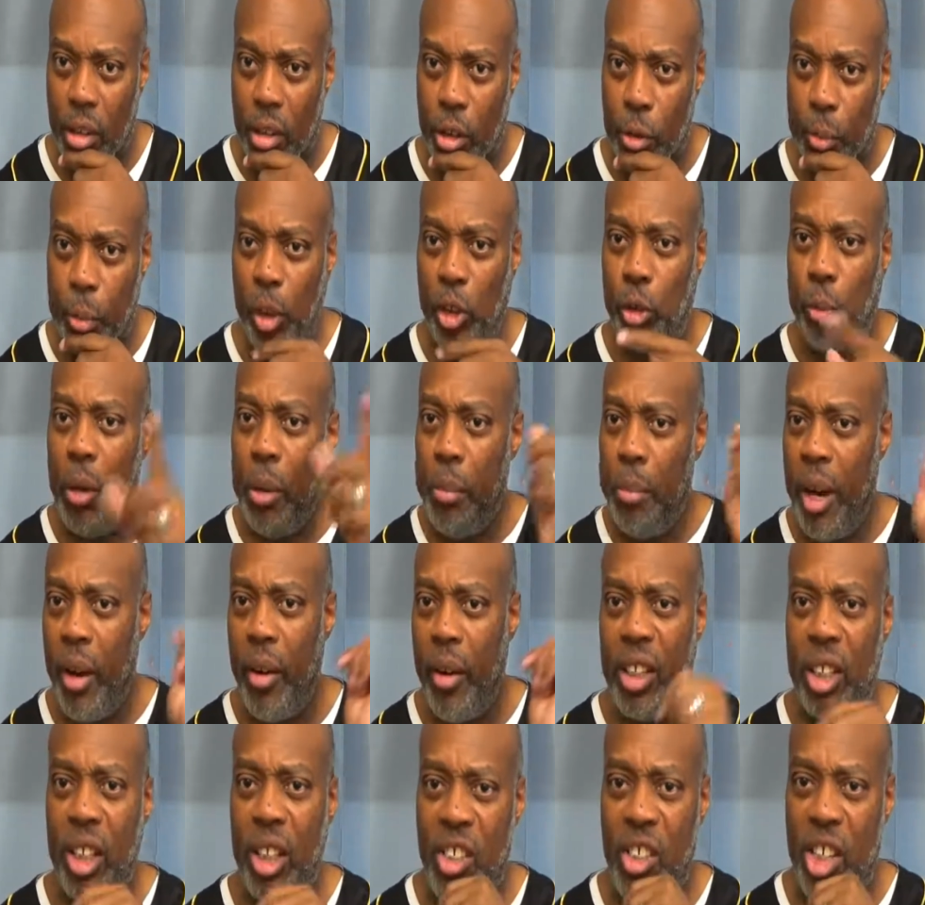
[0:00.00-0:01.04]
Supposed to be
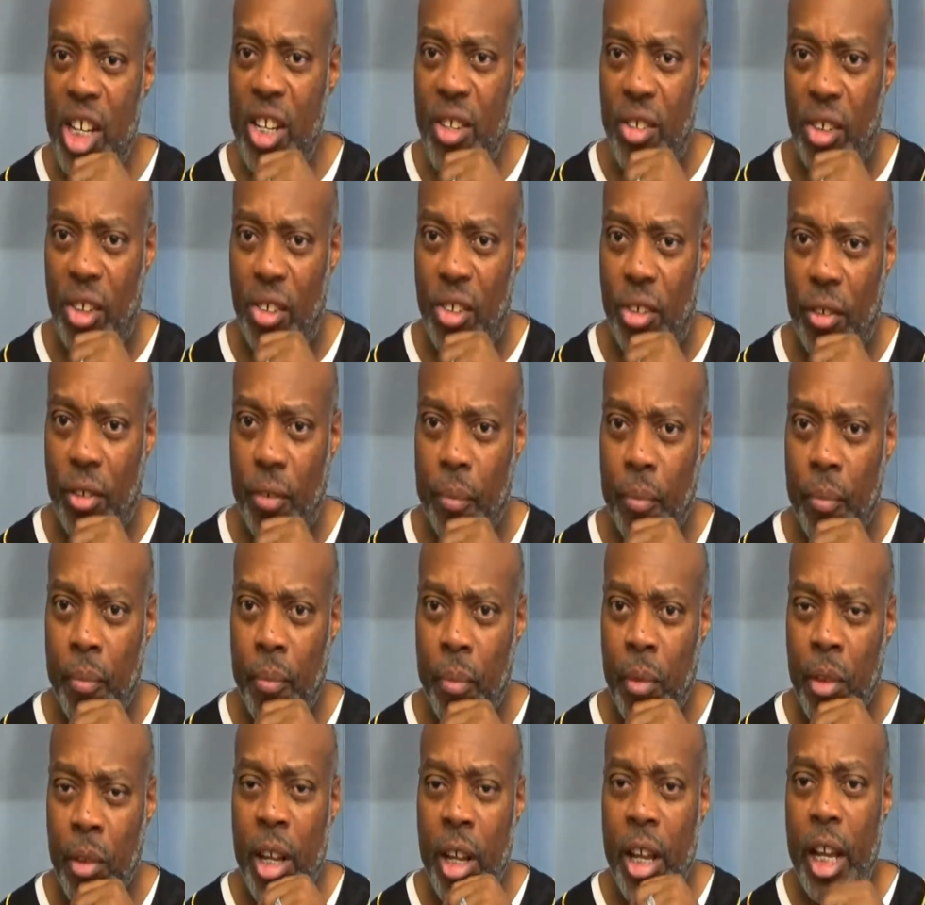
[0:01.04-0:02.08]
married to Jesus.
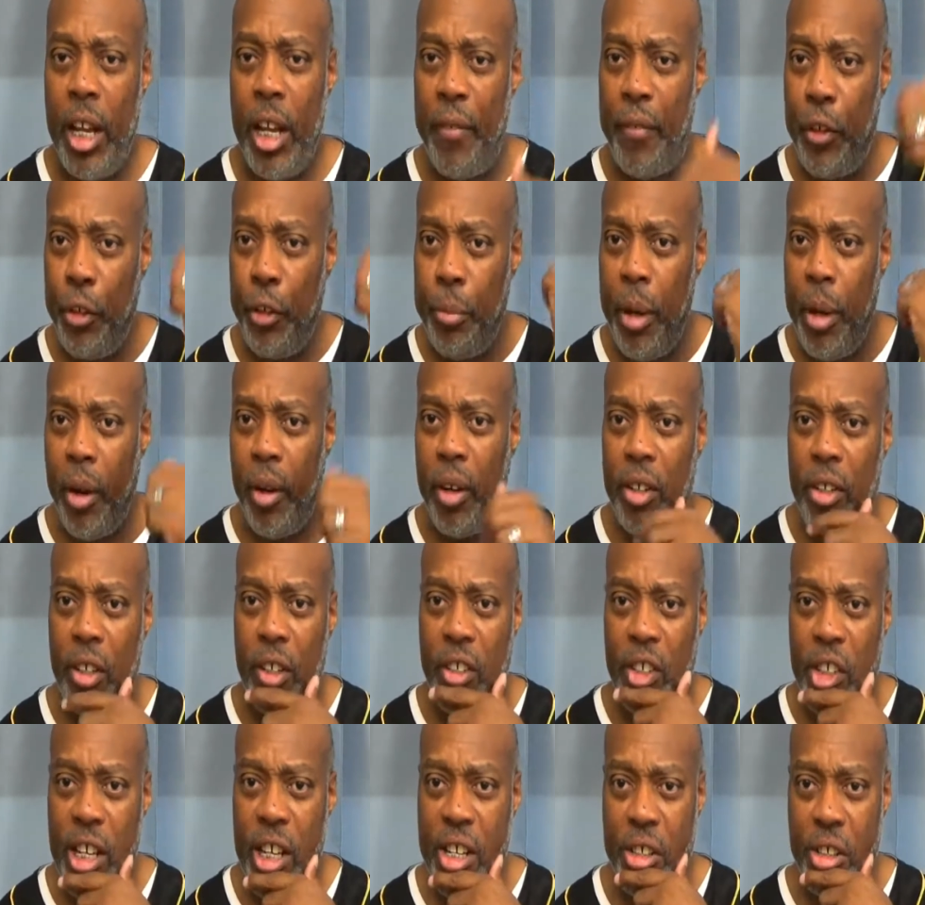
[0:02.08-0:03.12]
And if it's married to
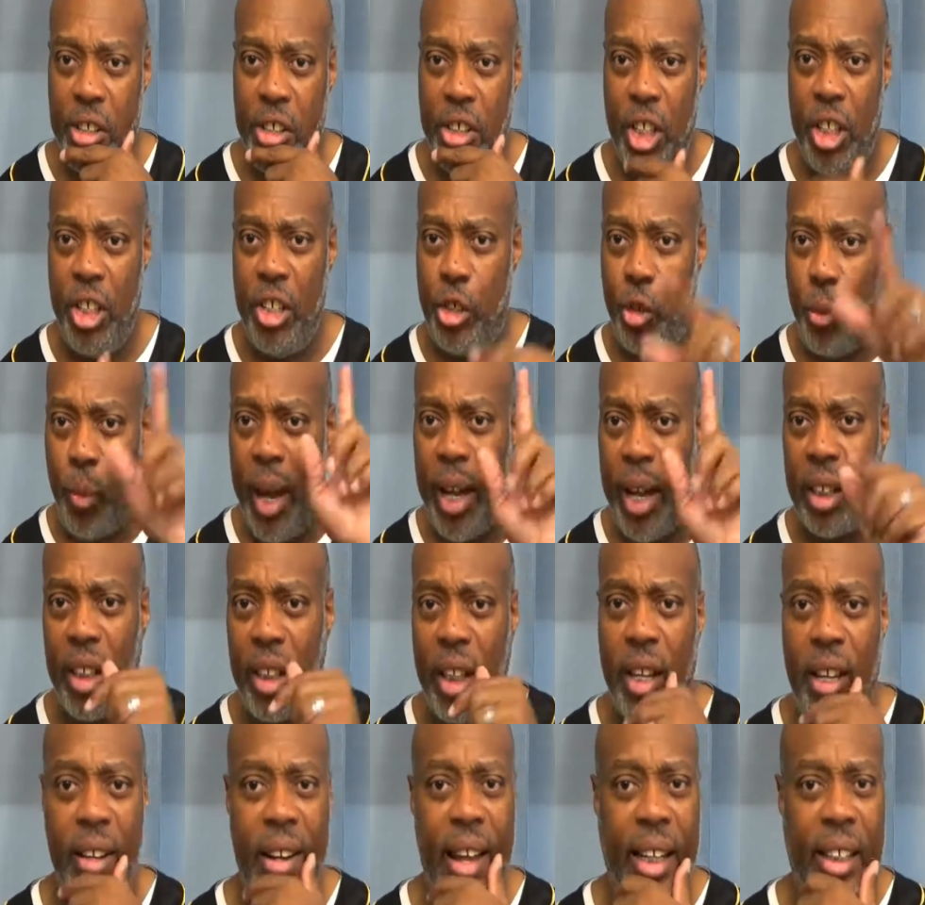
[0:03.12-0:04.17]
Jesus, then it's directly
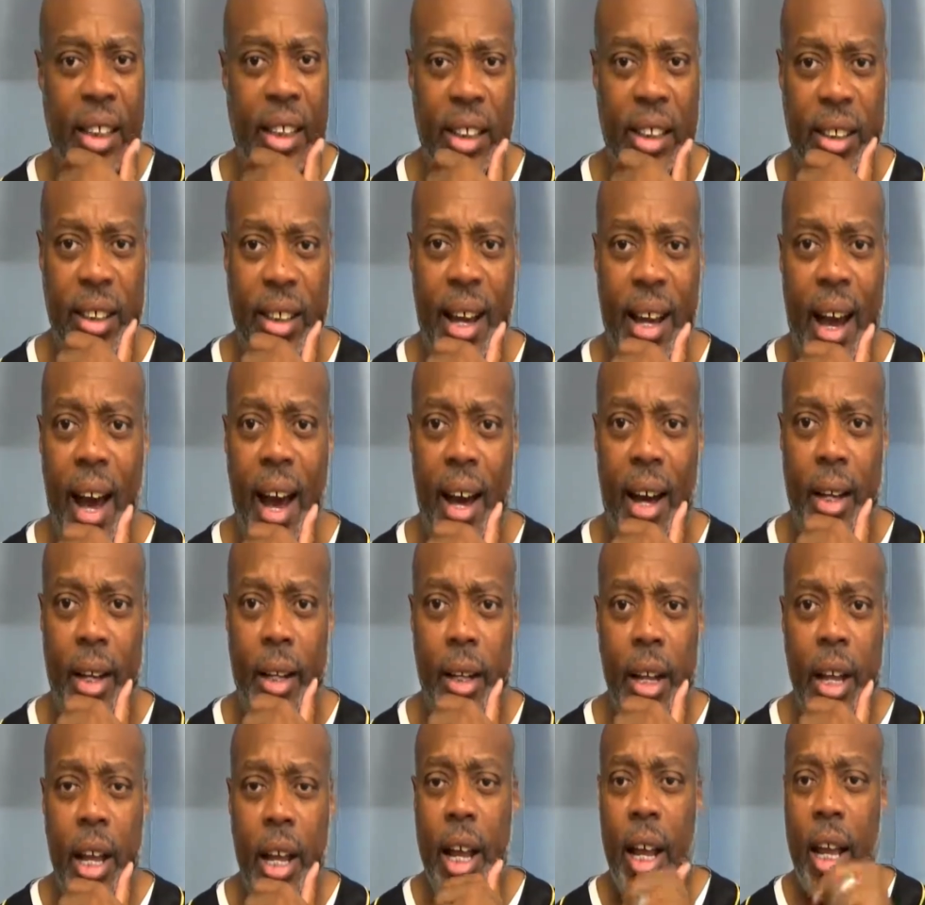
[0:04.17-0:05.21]
connected to God.
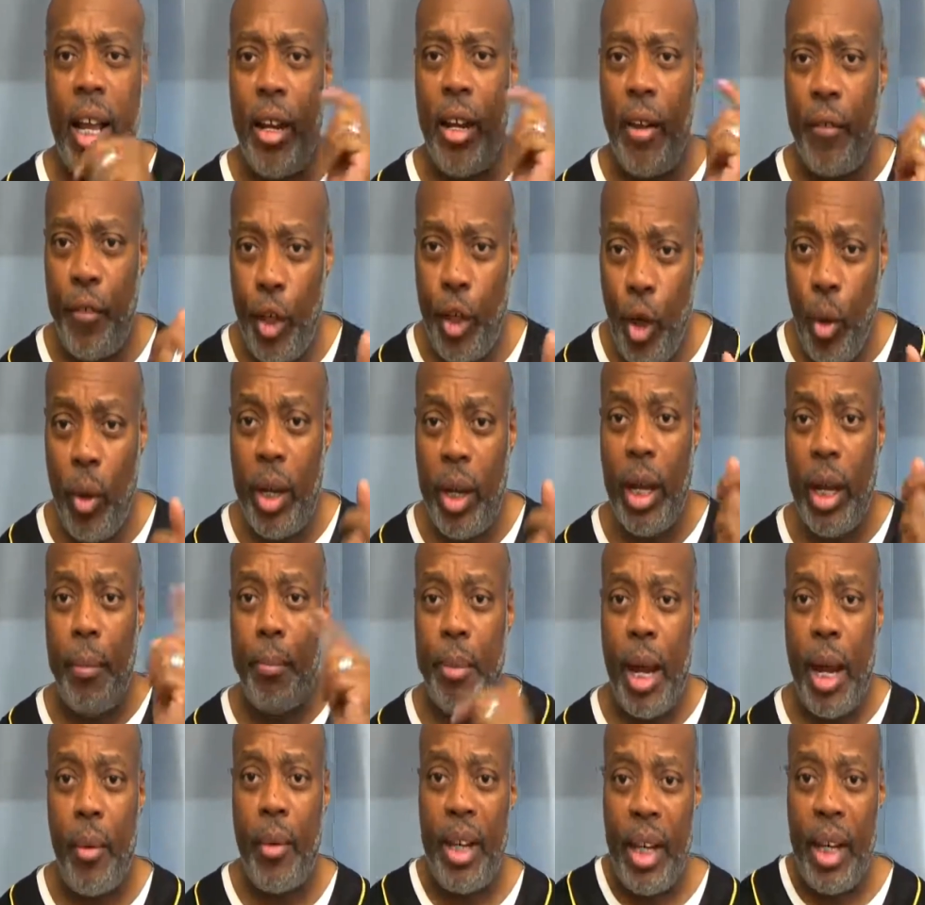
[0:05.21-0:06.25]
And if you get
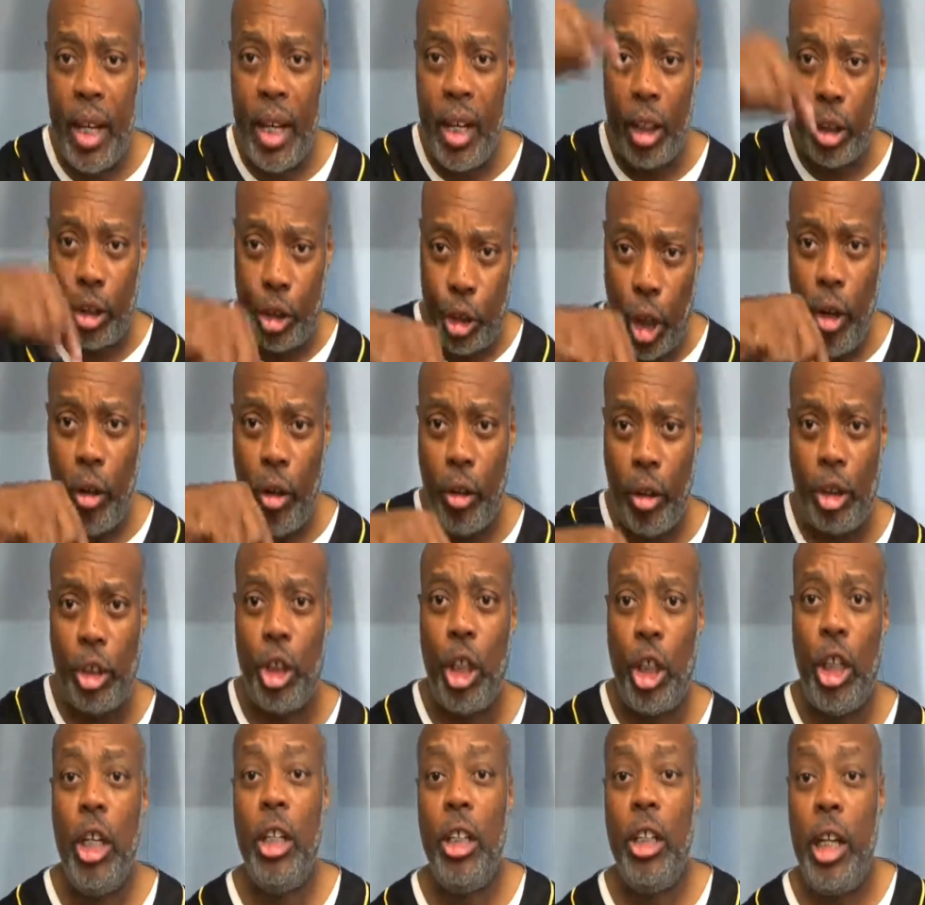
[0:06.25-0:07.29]
married in a
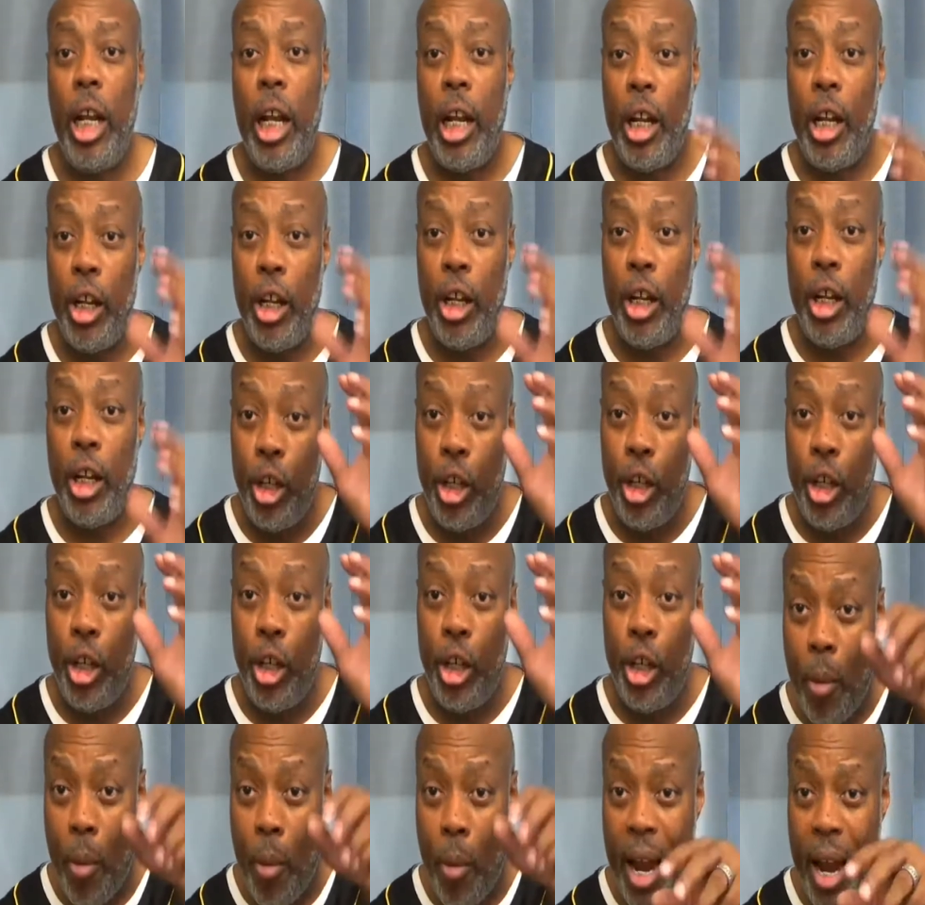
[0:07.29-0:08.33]
church, then your
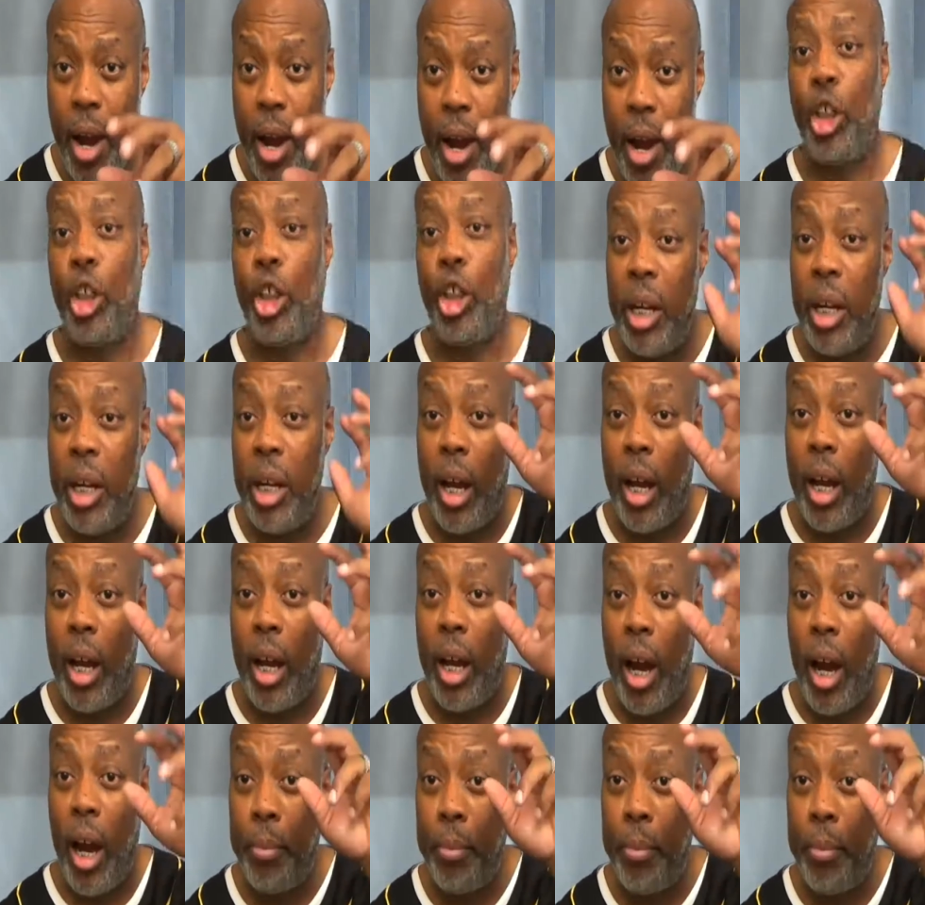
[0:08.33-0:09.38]
marriage should be governed
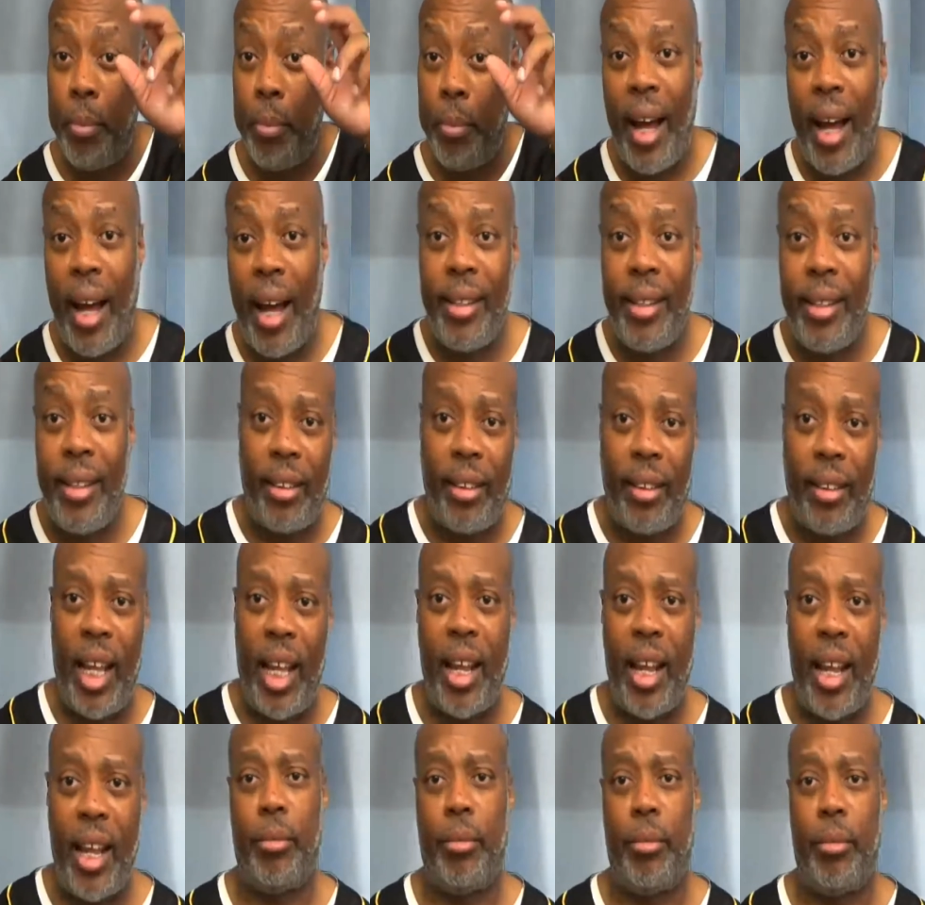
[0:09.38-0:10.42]
by God, not the
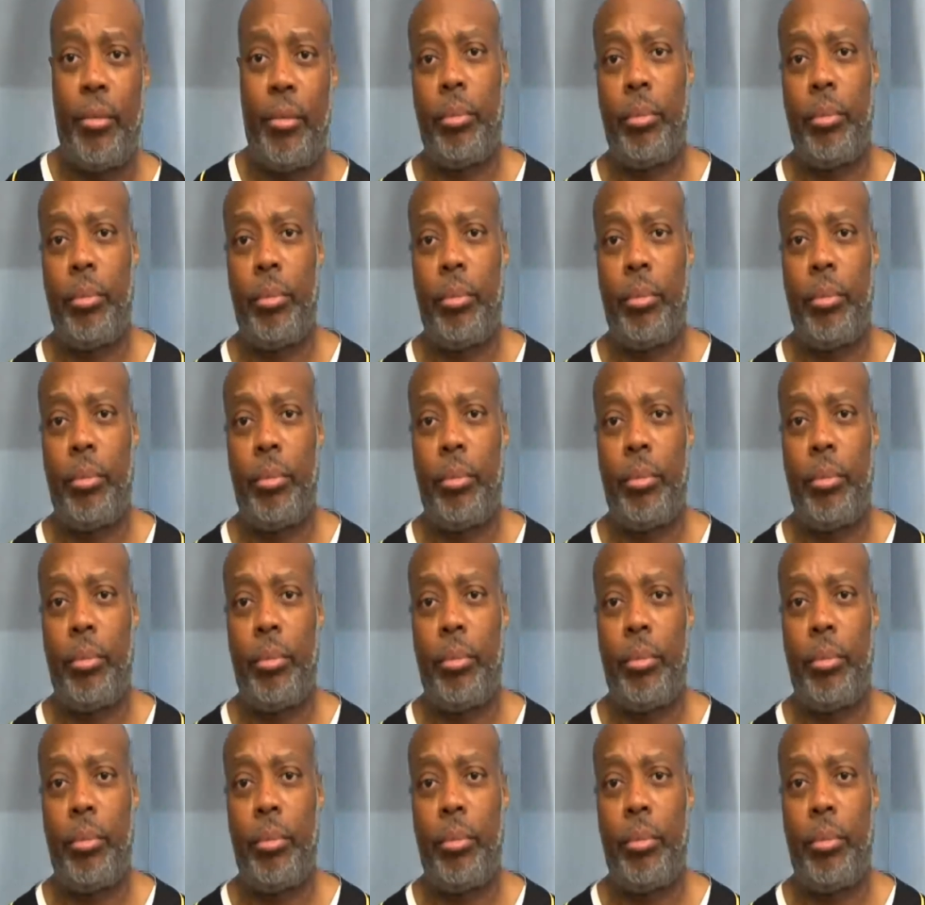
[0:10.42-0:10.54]
state.